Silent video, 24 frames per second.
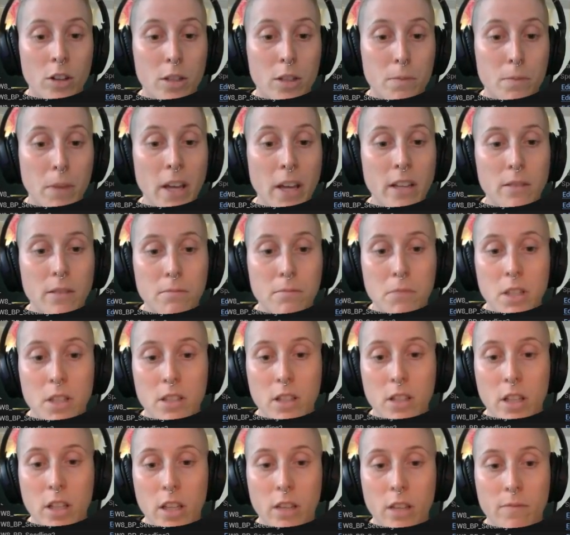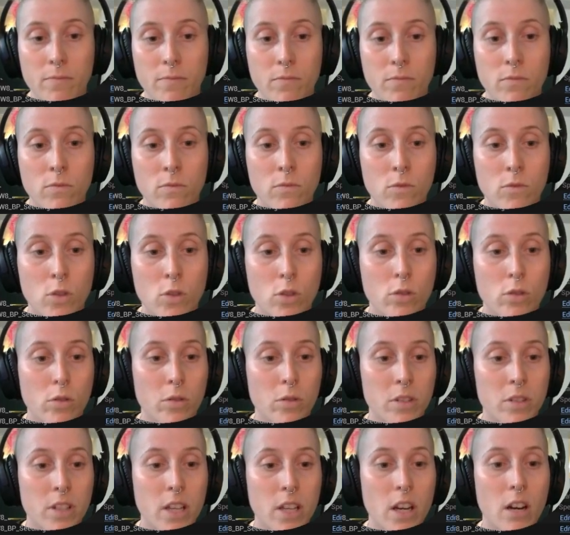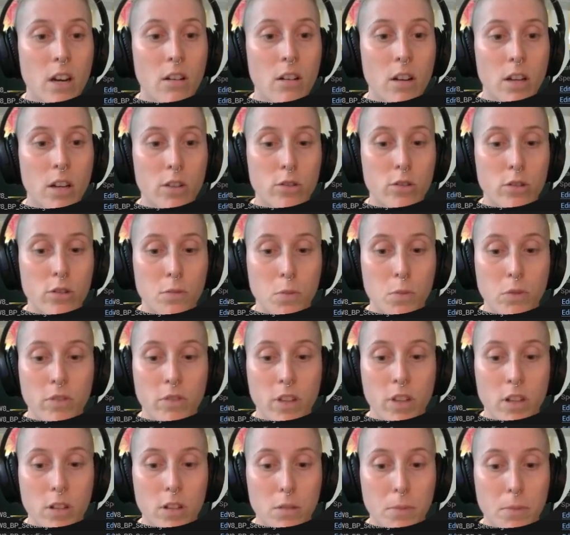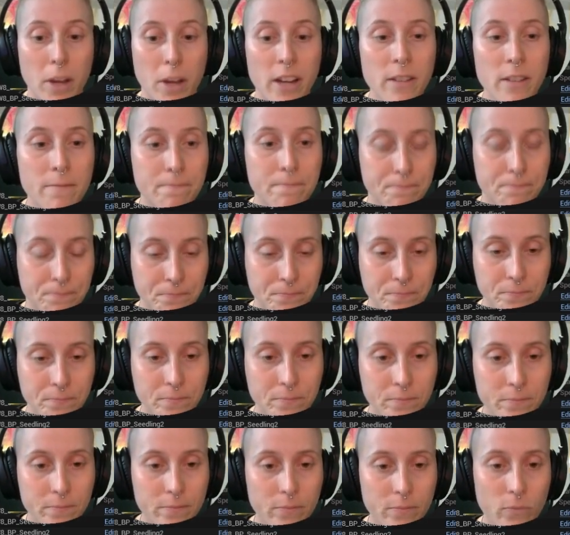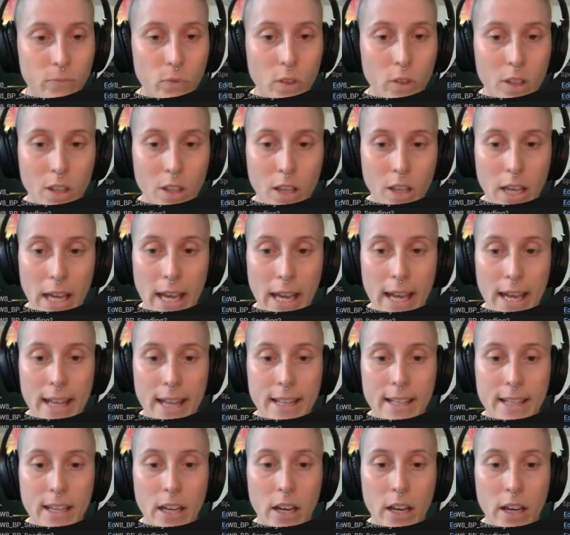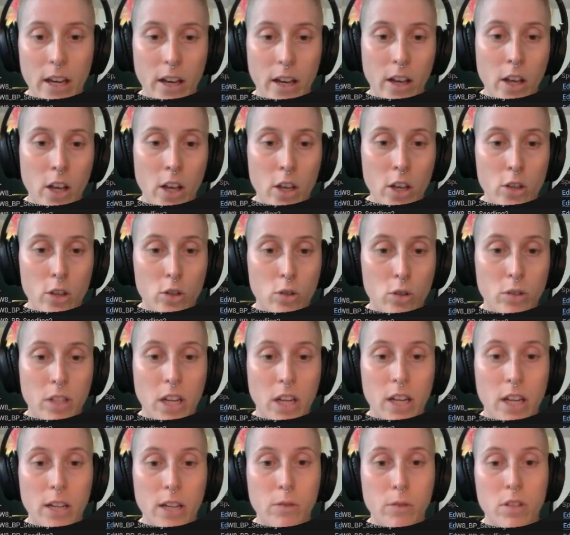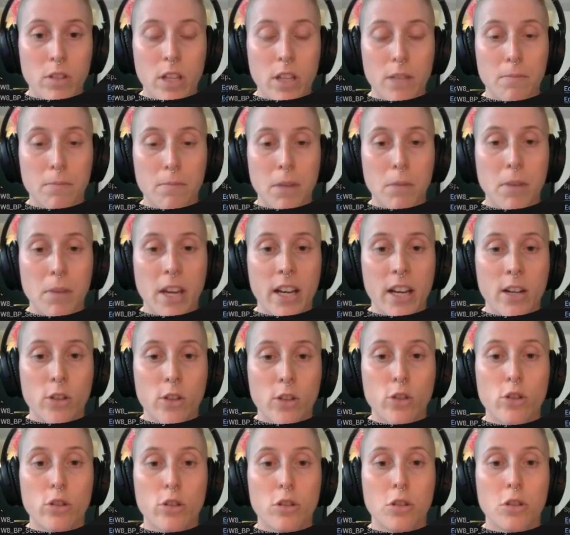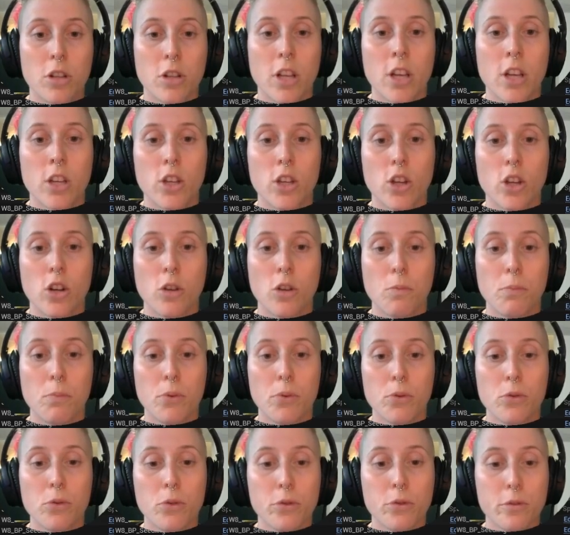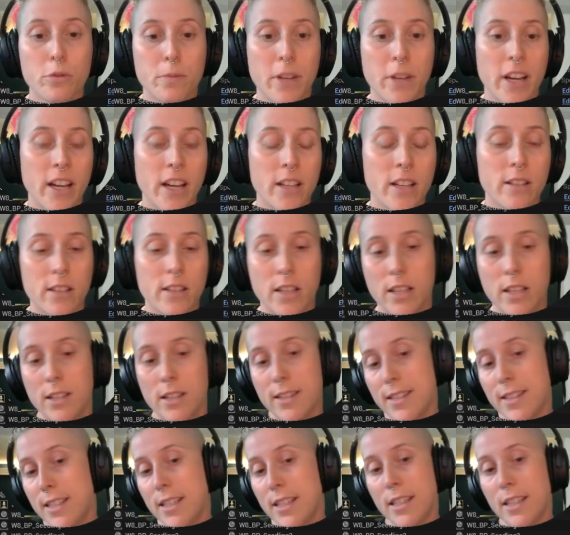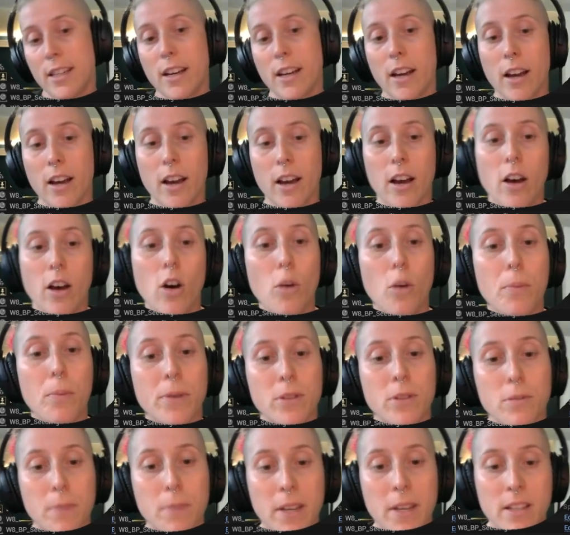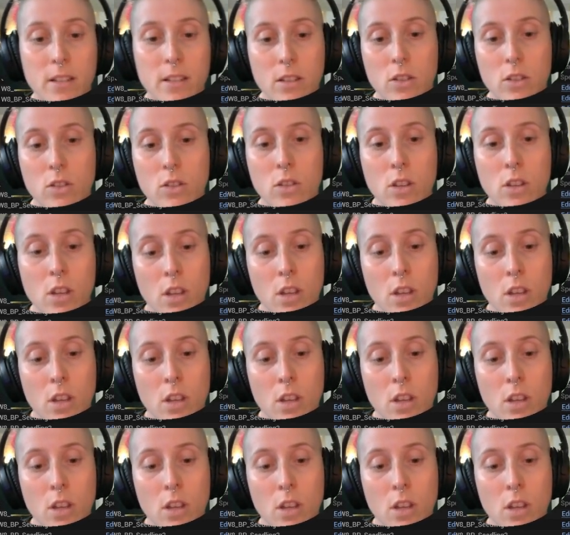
plane, basically. So the crow is there, and it's just moving on his plane. And so the idea was that maybe I could just, you know, put those blinds in the open spaces